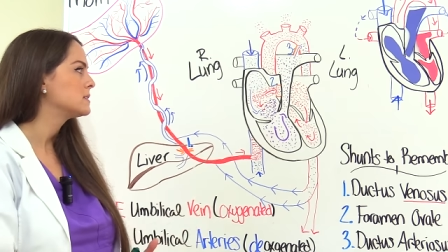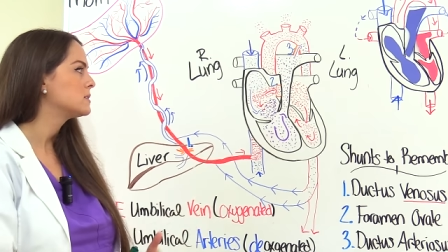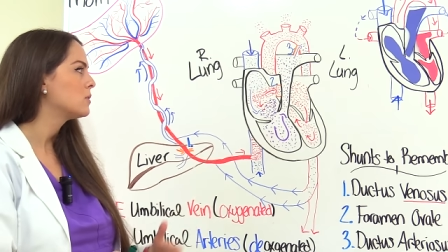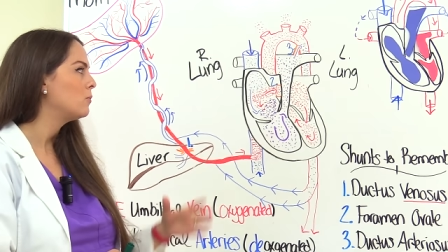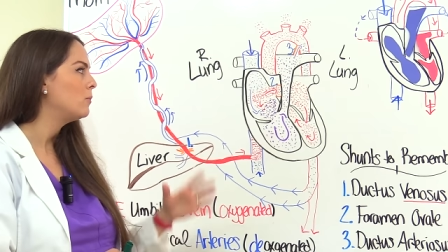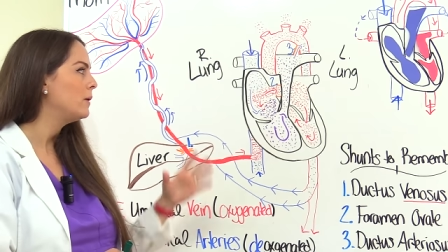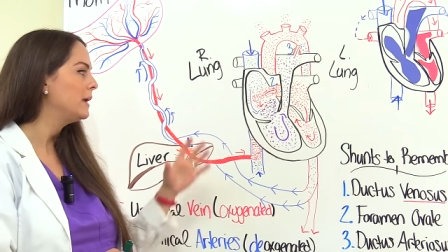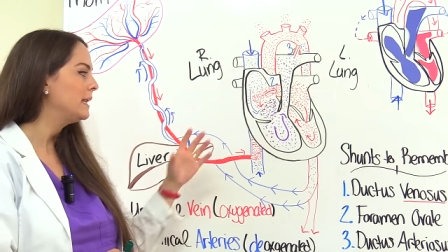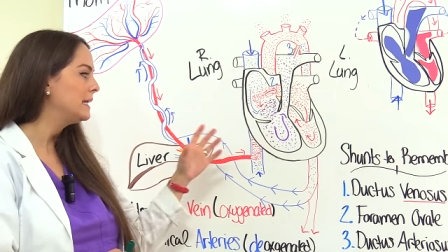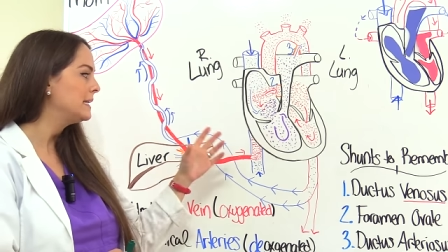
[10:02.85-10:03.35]
So
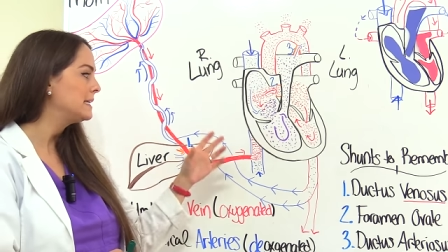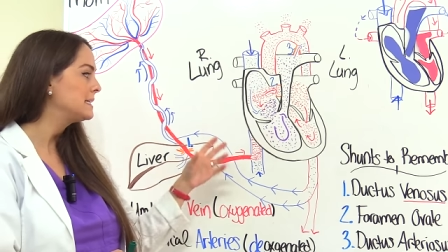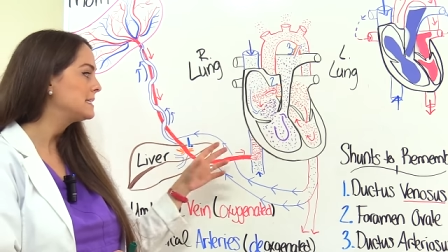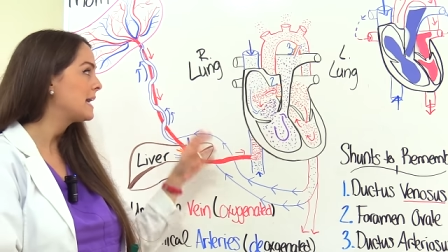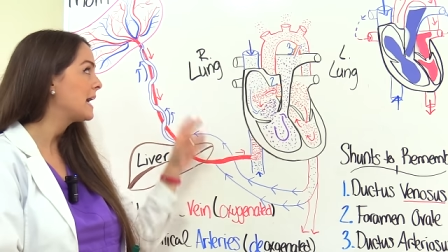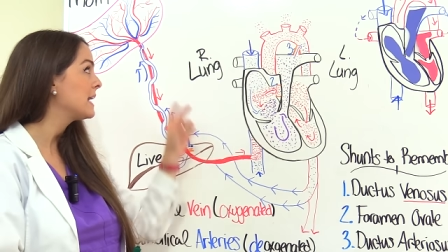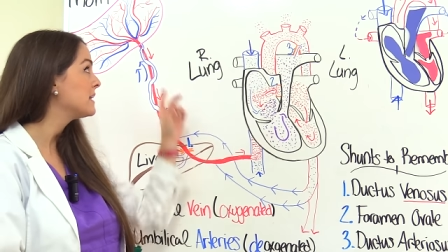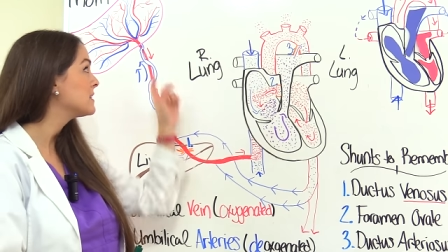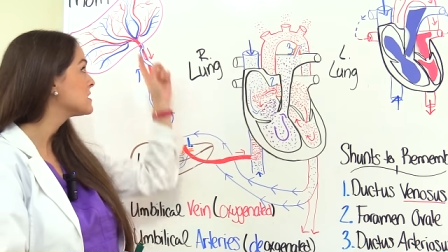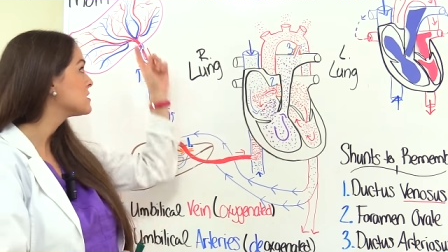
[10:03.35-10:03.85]
we need to
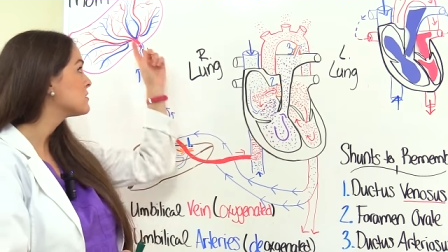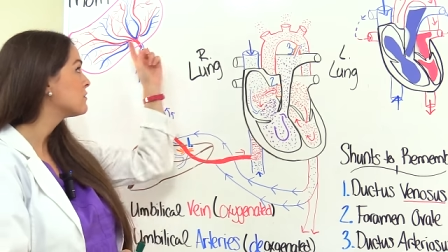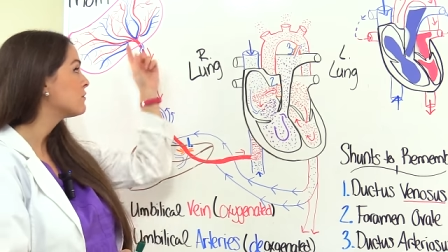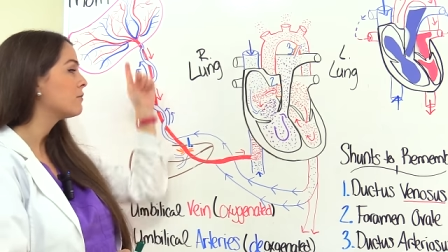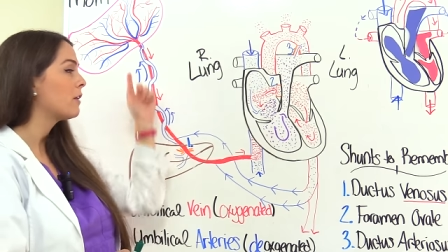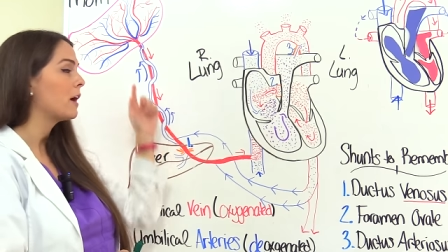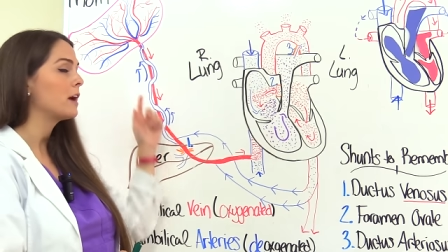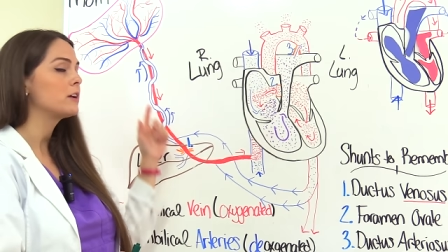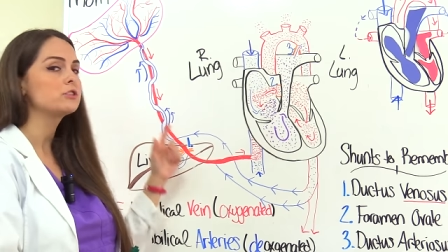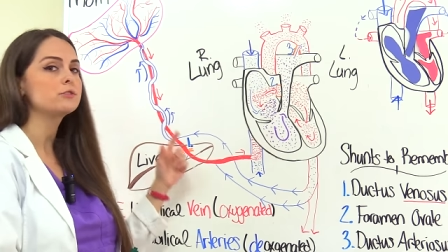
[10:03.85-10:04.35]
take this
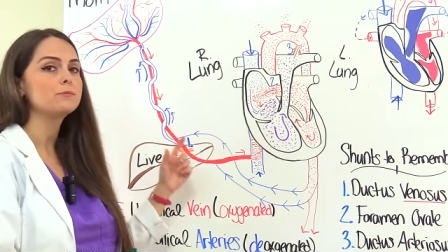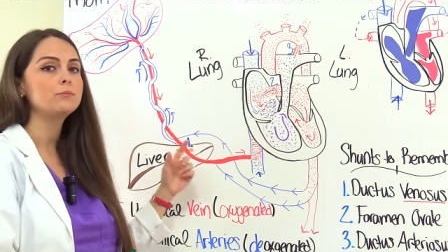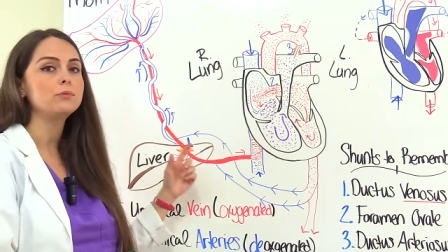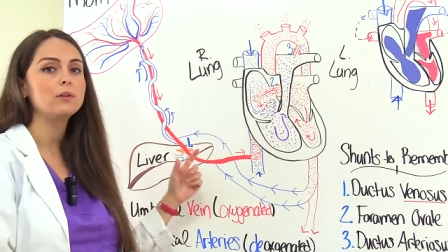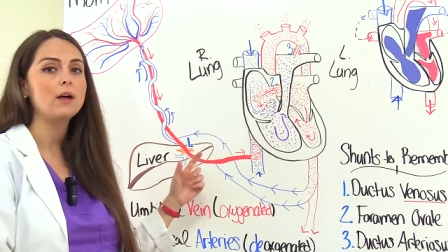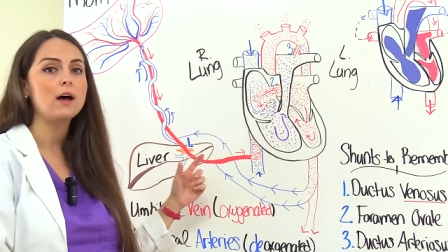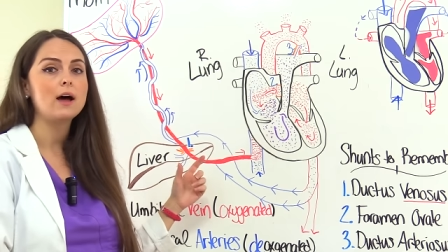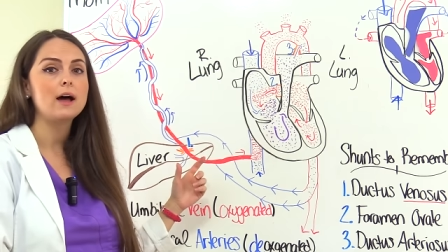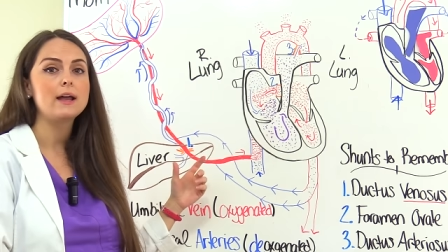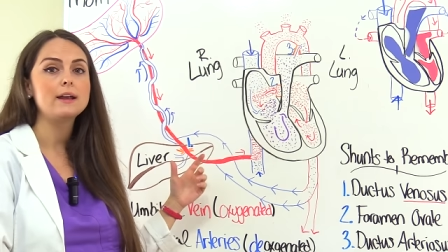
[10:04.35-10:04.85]
fresh
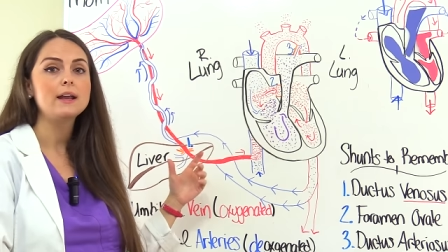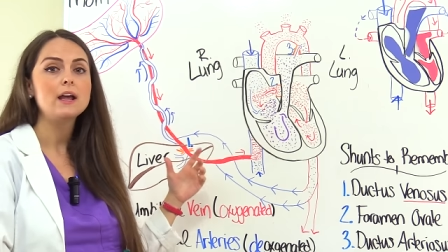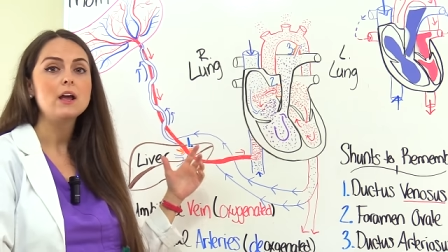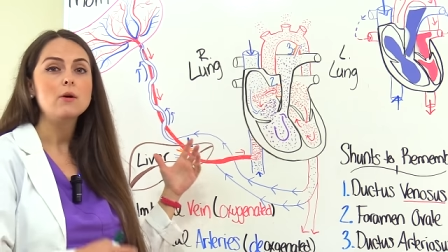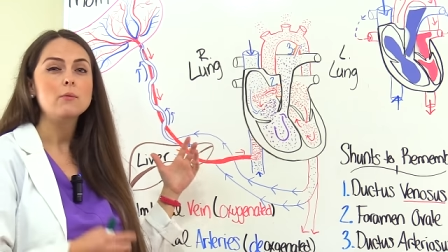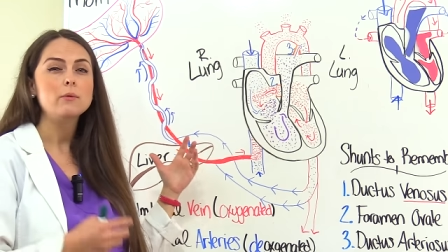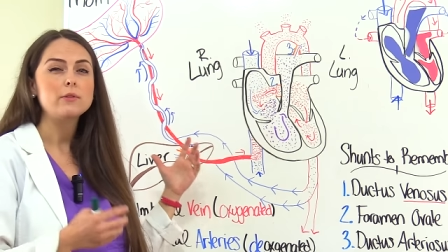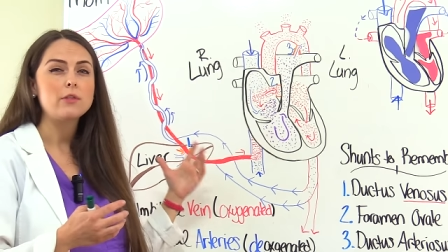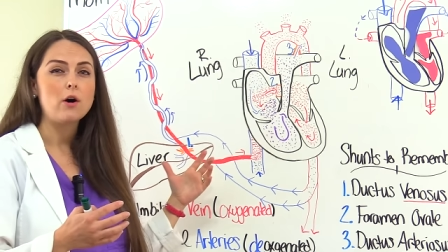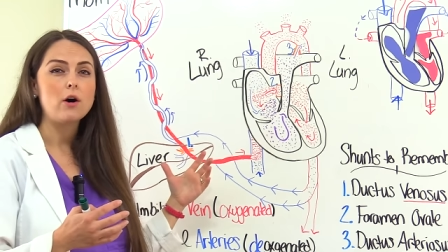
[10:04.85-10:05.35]
blood
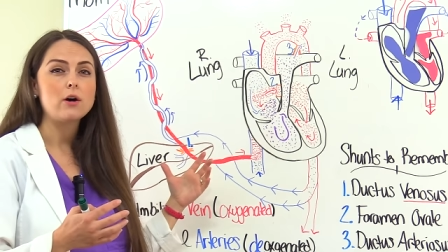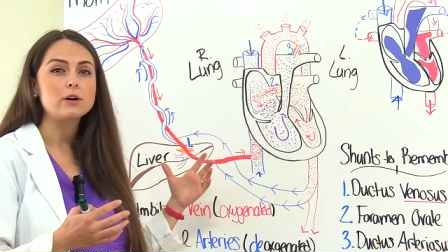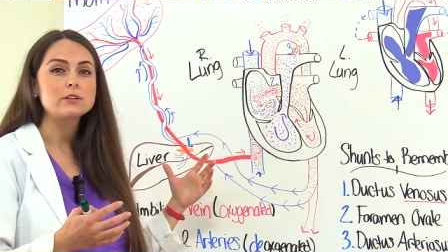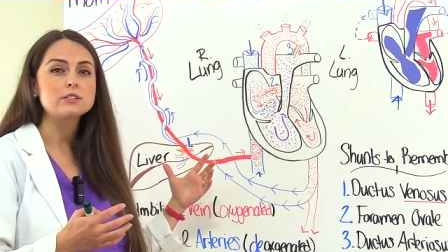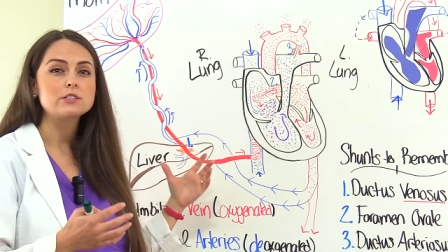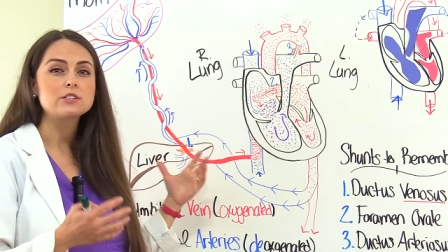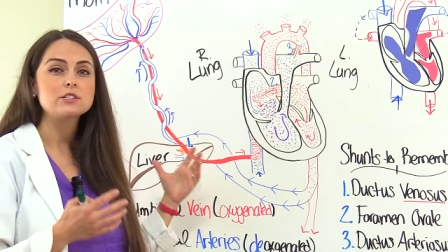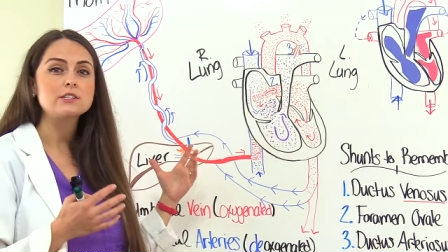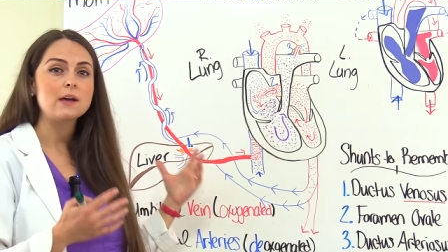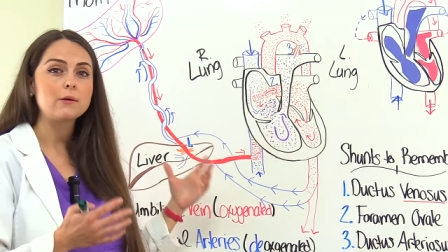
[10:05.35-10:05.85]
with
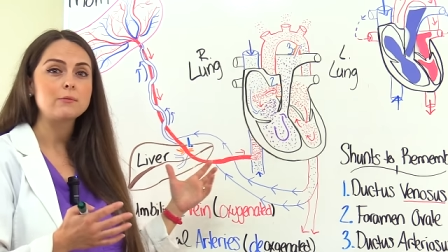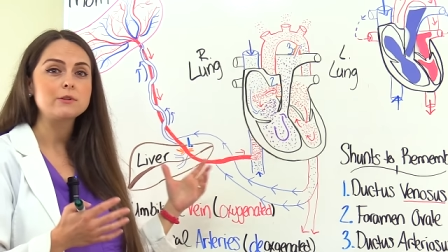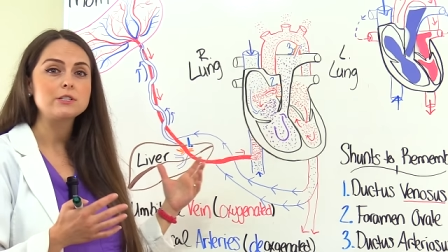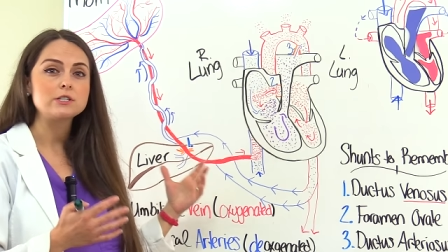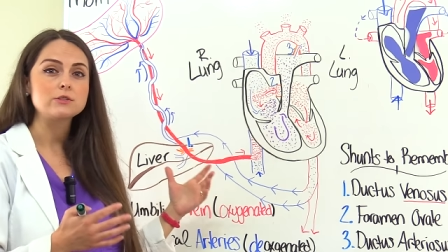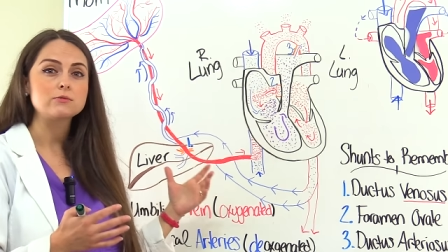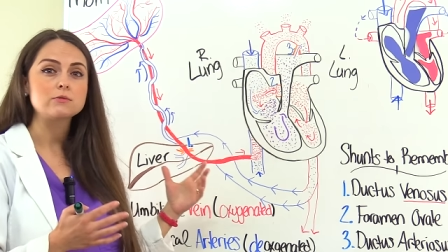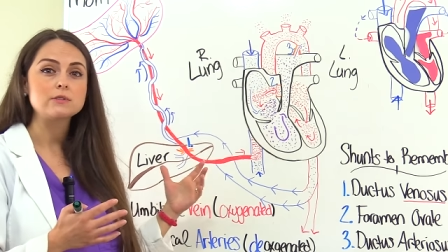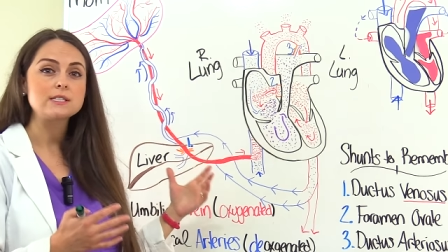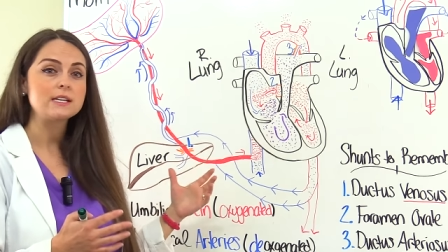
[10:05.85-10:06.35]
oxygen that we
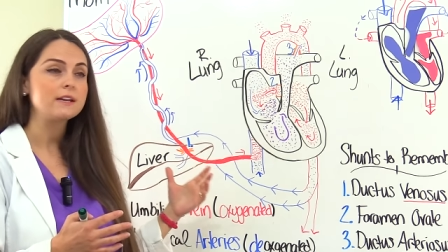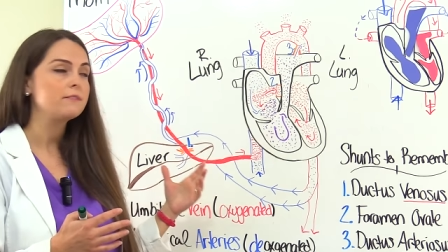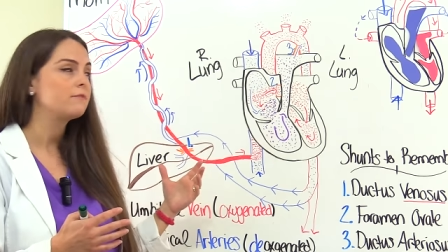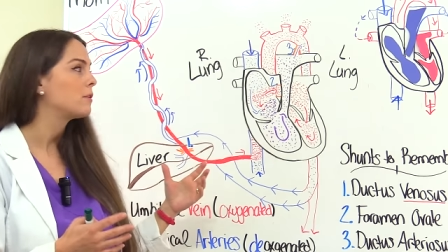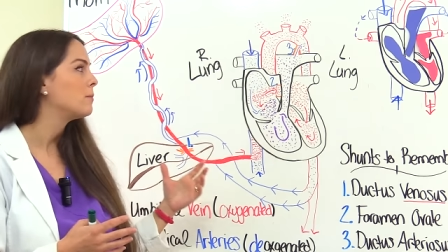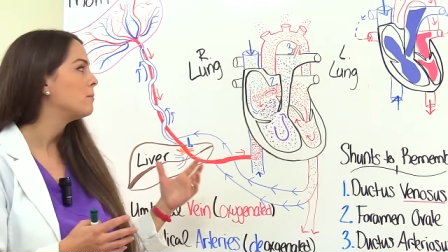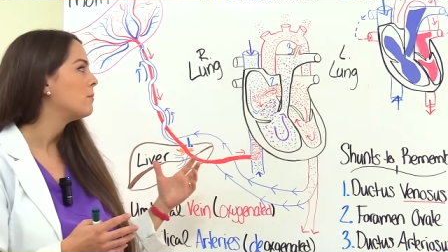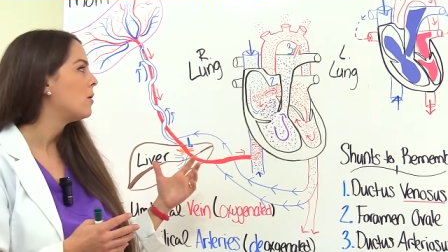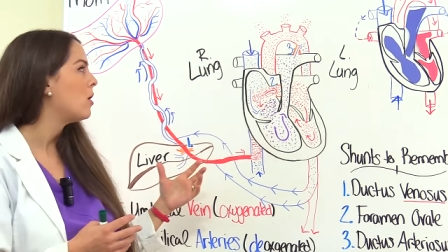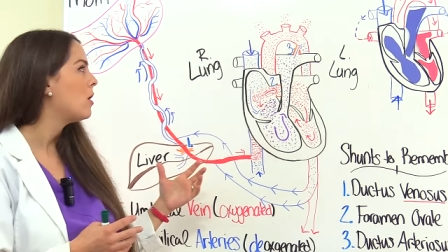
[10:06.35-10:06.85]
just received
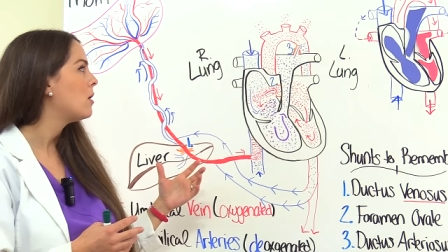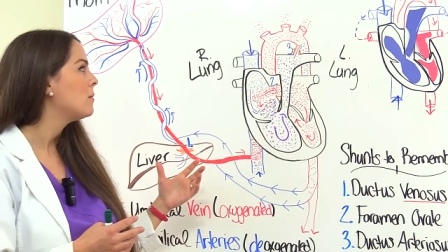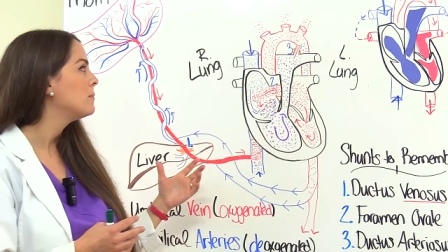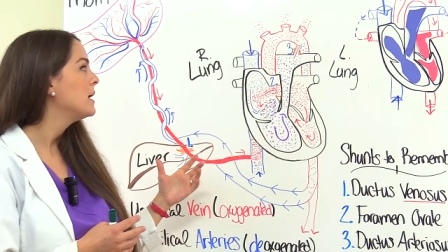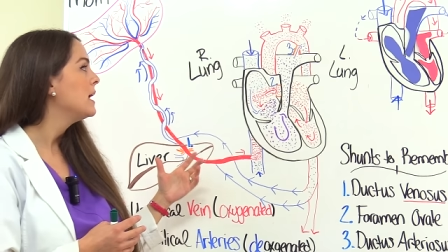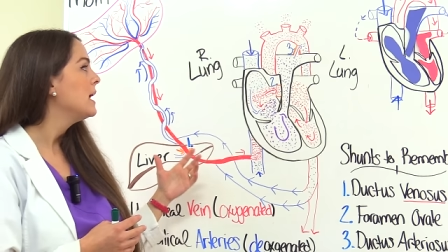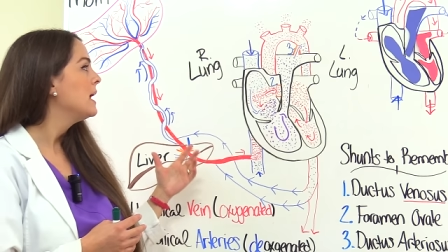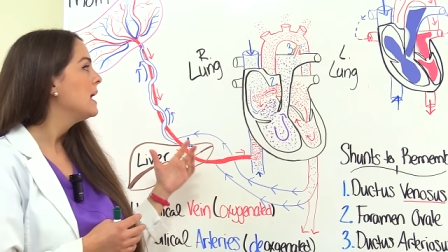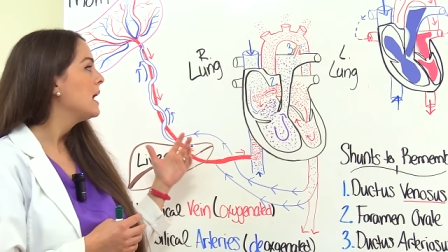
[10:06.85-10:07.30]
from mom,